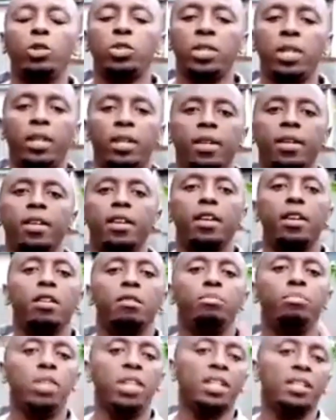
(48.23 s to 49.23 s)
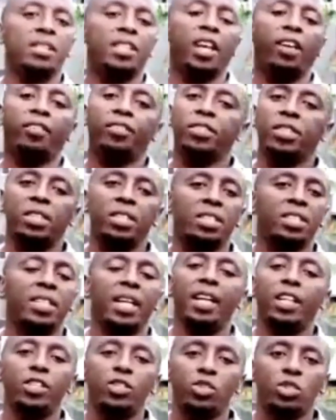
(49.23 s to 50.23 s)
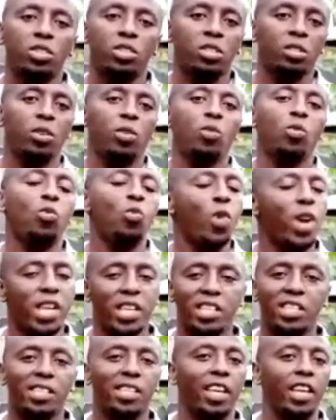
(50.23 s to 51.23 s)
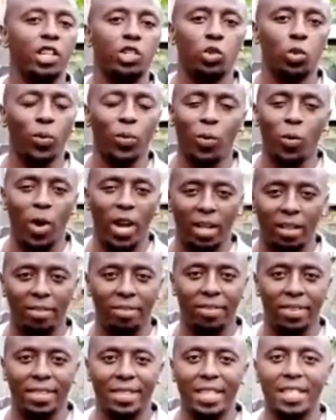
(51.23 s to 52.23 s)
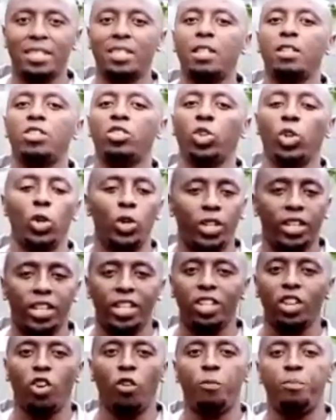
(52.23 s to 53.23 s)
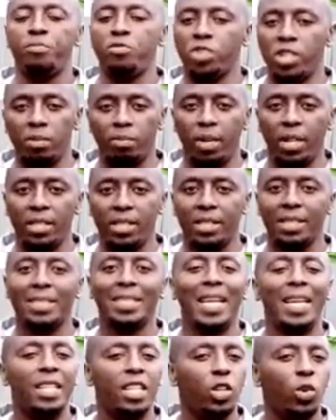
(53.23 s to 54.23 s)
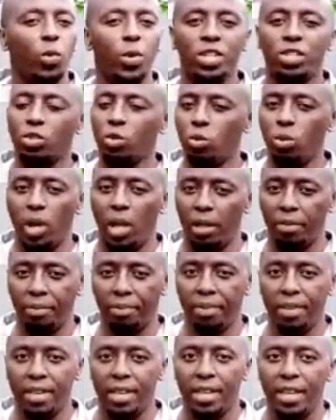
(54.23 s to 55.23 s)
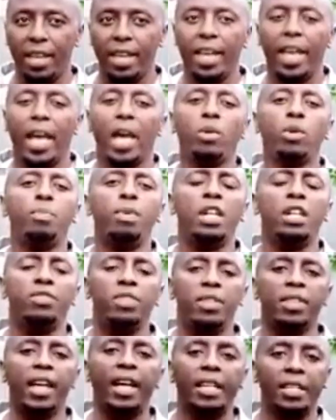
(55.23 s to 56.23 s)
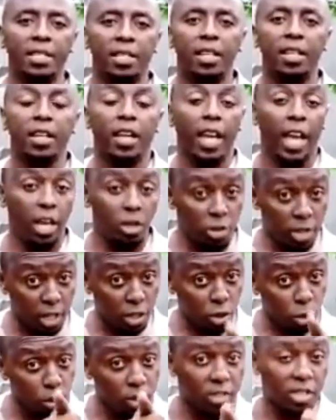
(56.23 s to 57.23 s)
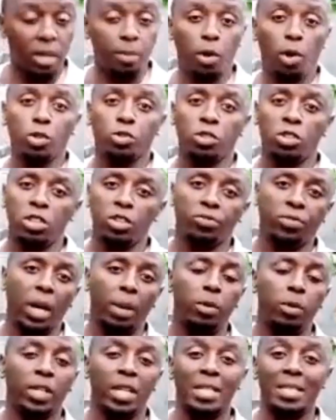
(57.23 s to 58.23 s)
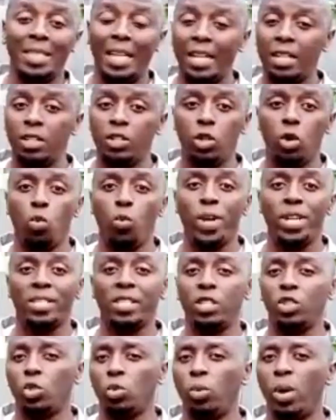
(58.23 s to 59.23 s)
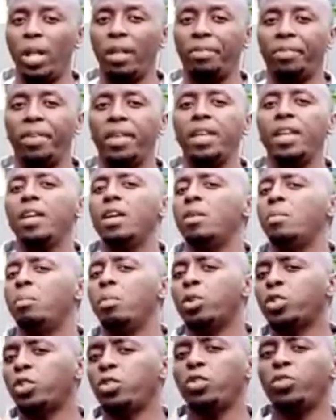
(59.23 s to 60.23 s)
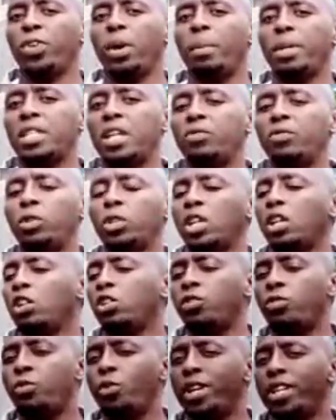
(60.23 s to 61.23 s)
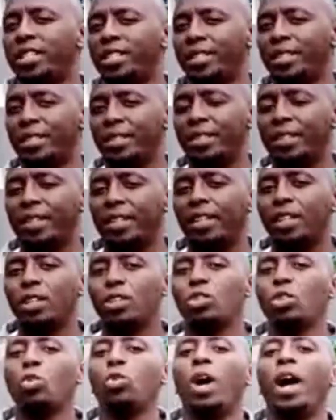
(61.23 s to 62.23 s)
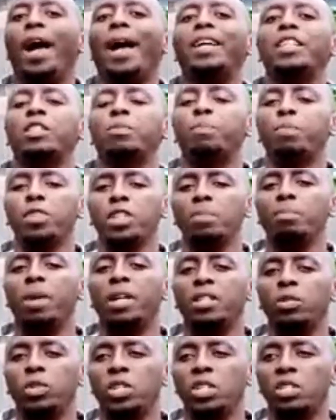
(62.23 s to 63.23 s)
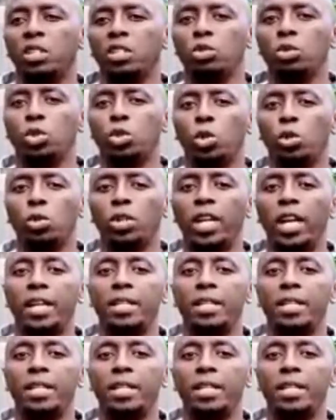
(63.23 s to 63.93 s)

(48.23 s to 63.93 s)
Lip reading: I would say, BSF turns waste into wealth. That's the slogan of Protein Master, turning waste to wealth. And we believe in that. And you can do the same also in your farm. You can turn your waste into wealth. Most of you farmers have got a lot of waste. So as Protein Master, we just need to show you